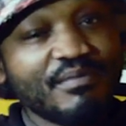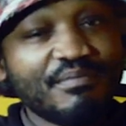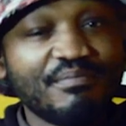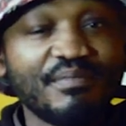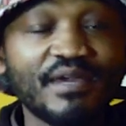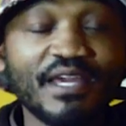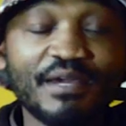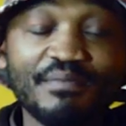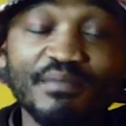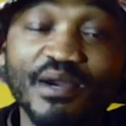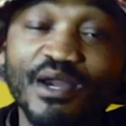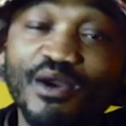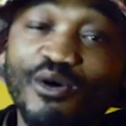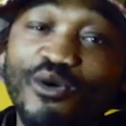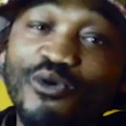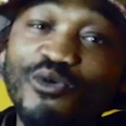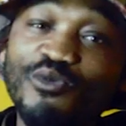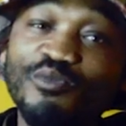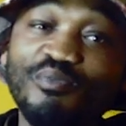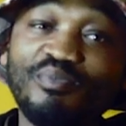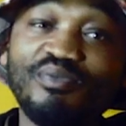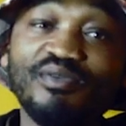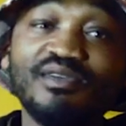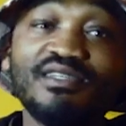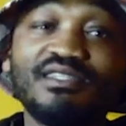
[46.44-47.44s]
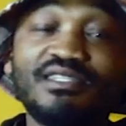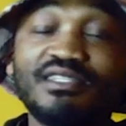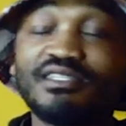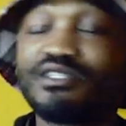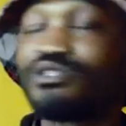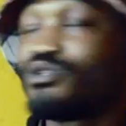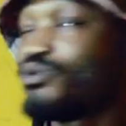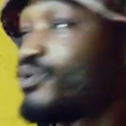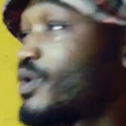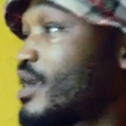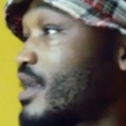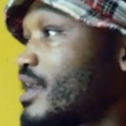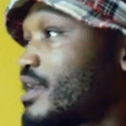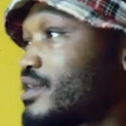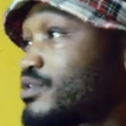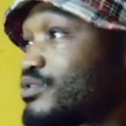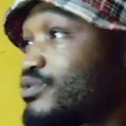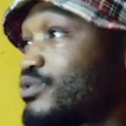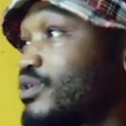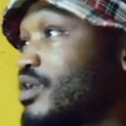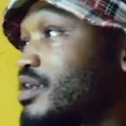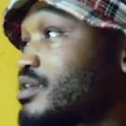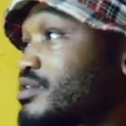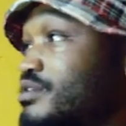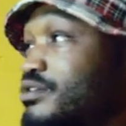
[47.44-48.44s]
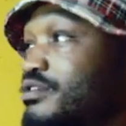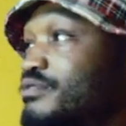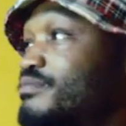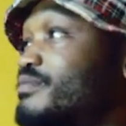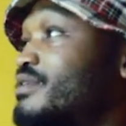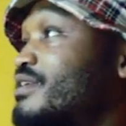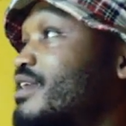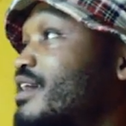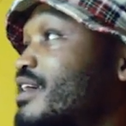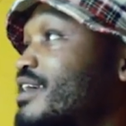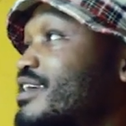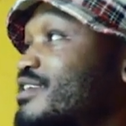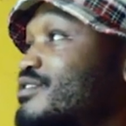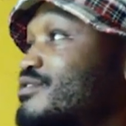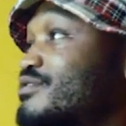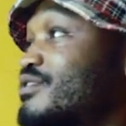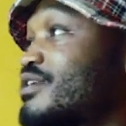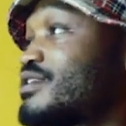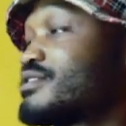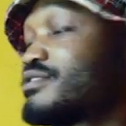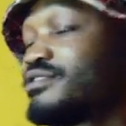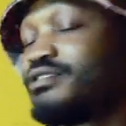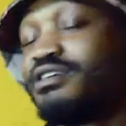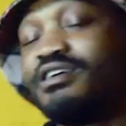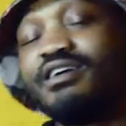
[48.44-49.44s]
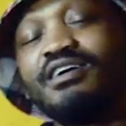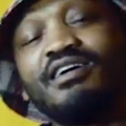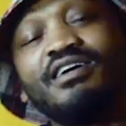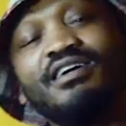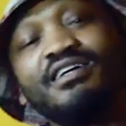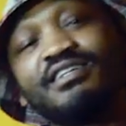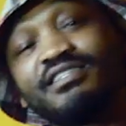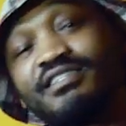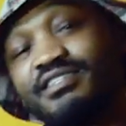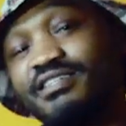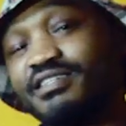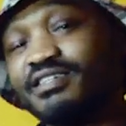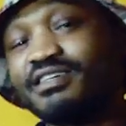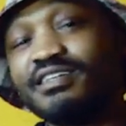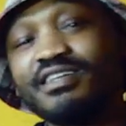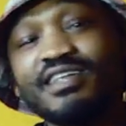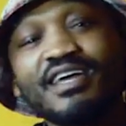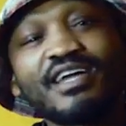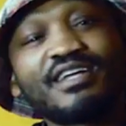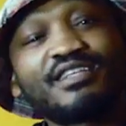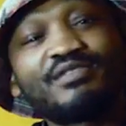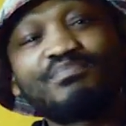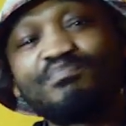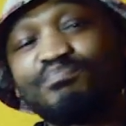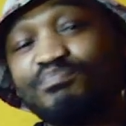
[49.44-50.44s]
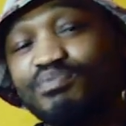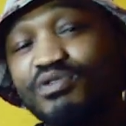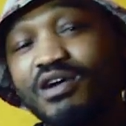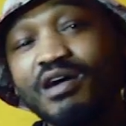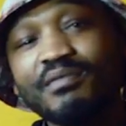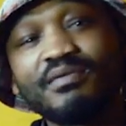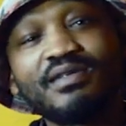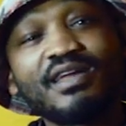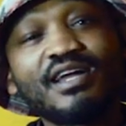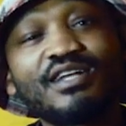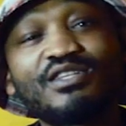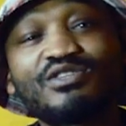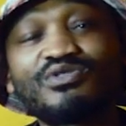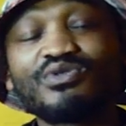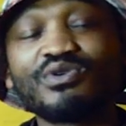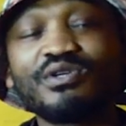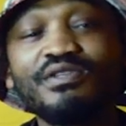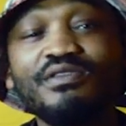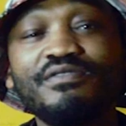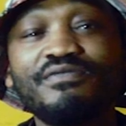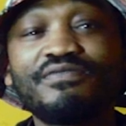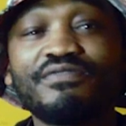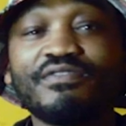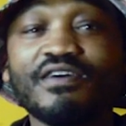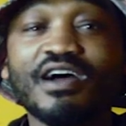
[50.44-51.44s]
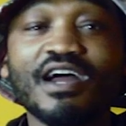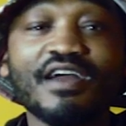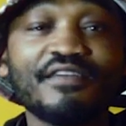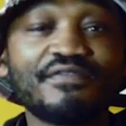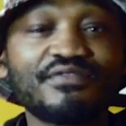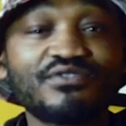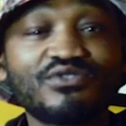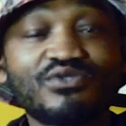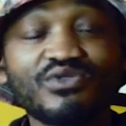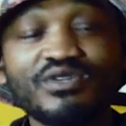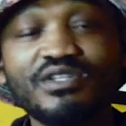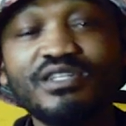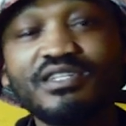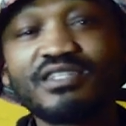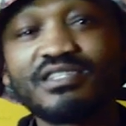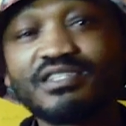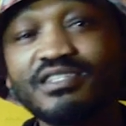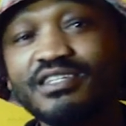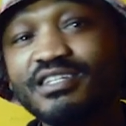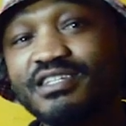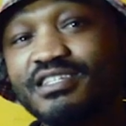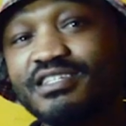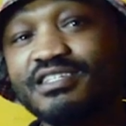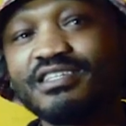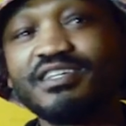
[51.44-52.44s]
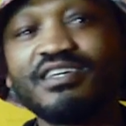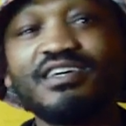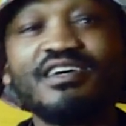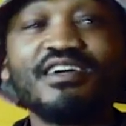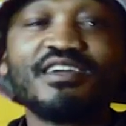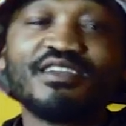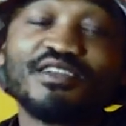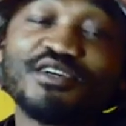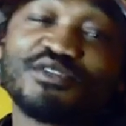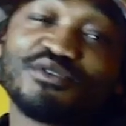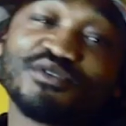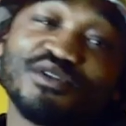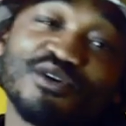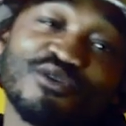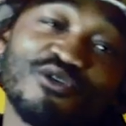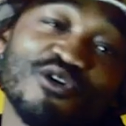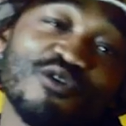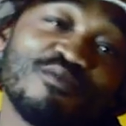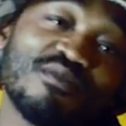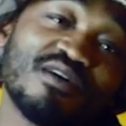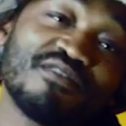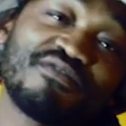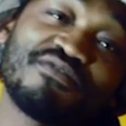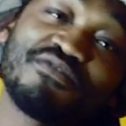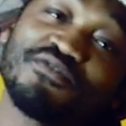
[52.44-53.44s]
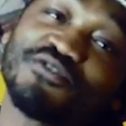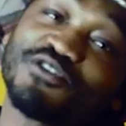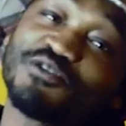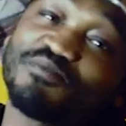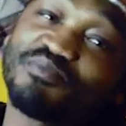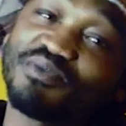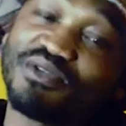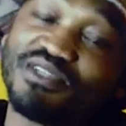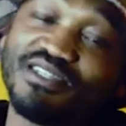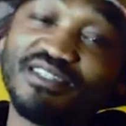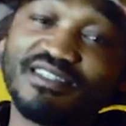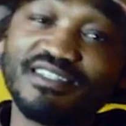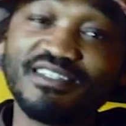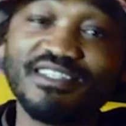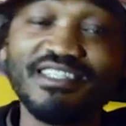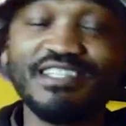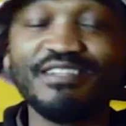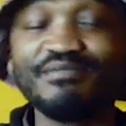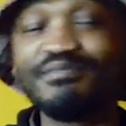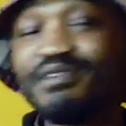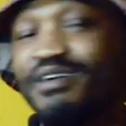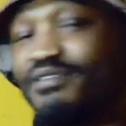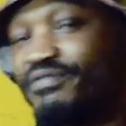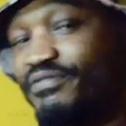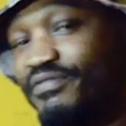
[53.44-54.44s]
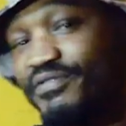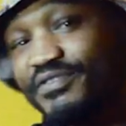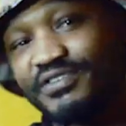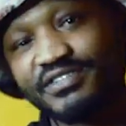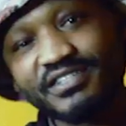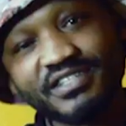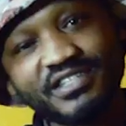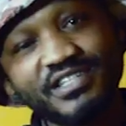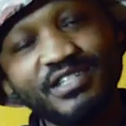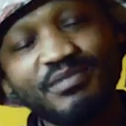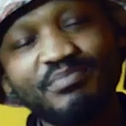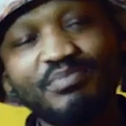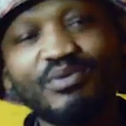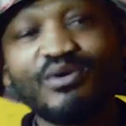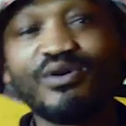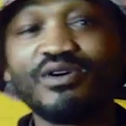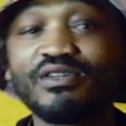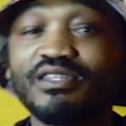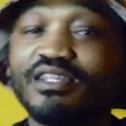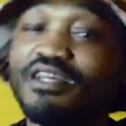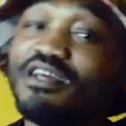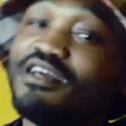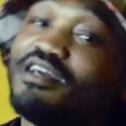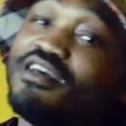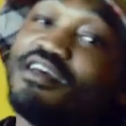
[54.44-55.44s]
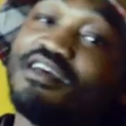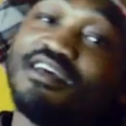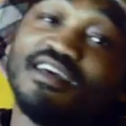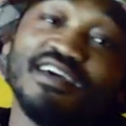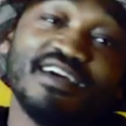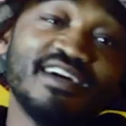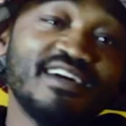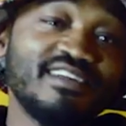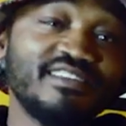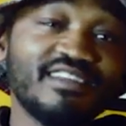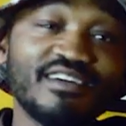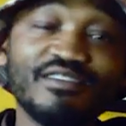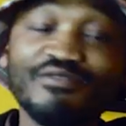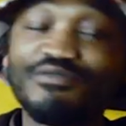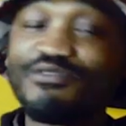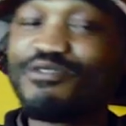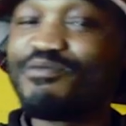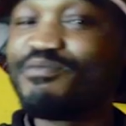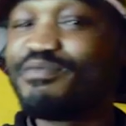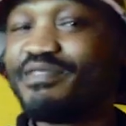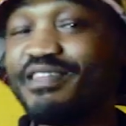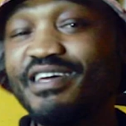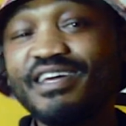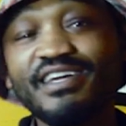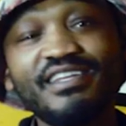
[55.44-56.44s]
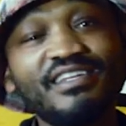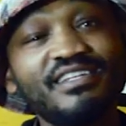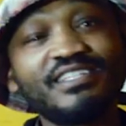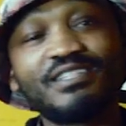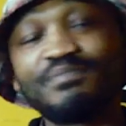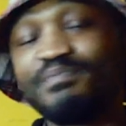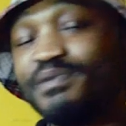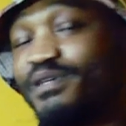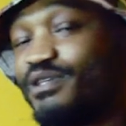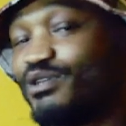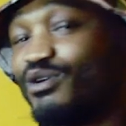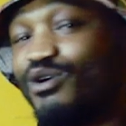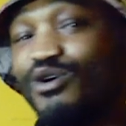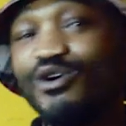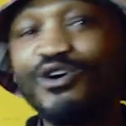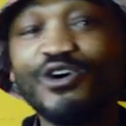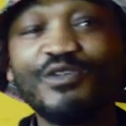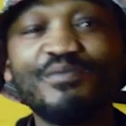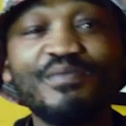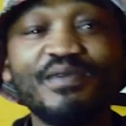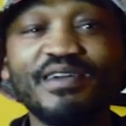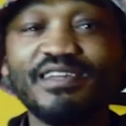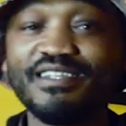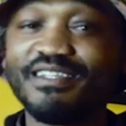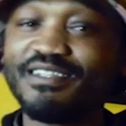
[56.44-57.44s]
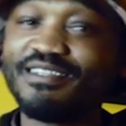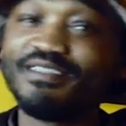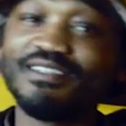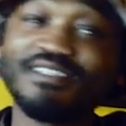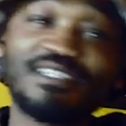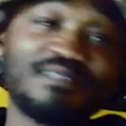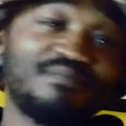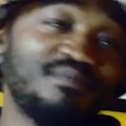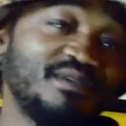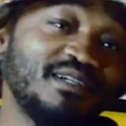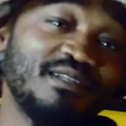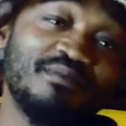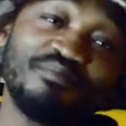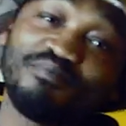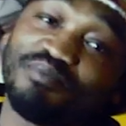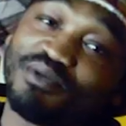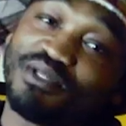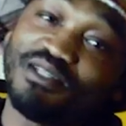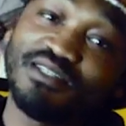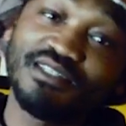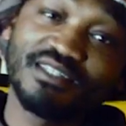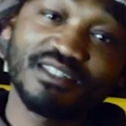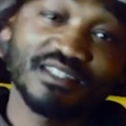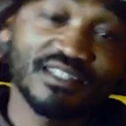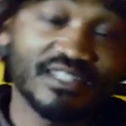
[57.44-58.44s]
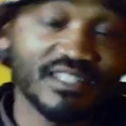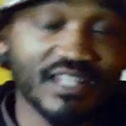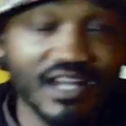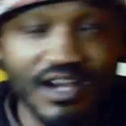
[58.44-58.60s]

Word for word: make my own beats. So I had to hustle, man. I had to hustle. Till like probably like 25, 26, so I got my first PC, my first keyboard, and then from then it's been on, man. It's been beats.